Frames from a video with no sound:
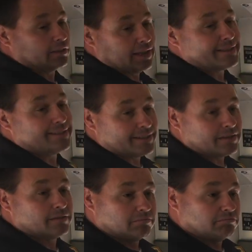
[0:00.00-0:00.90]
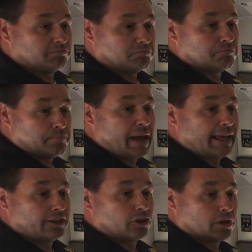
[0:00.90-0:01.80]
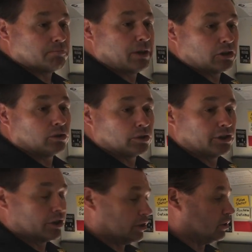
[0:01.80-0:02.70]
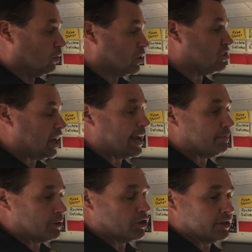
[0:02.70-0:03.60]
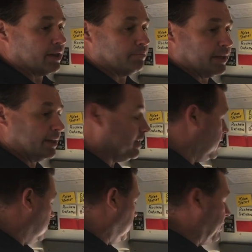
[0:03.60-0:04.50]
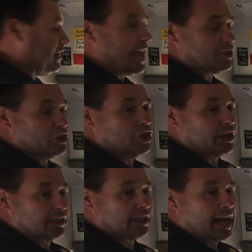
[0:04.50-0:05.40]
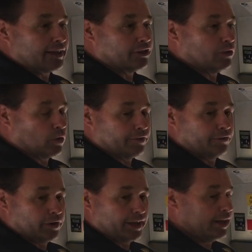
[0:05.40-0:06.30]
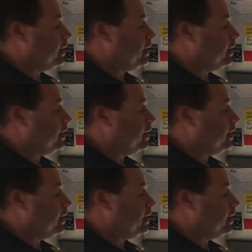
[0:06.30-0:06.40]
unless it's bent or buckled or jammed or something. But that should unlock the door for you.